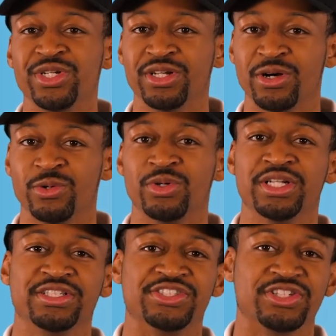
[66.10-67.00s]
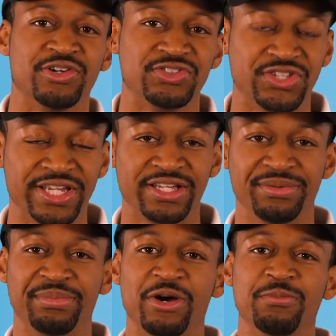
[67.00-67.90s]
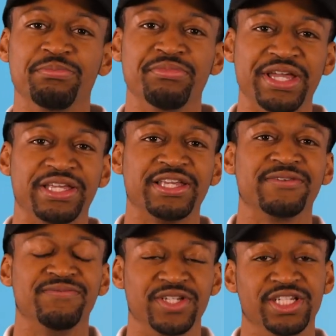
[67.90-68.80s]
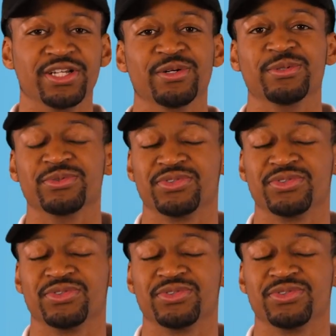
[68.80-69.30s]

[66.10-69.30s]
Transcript: we know to start thinking about making videos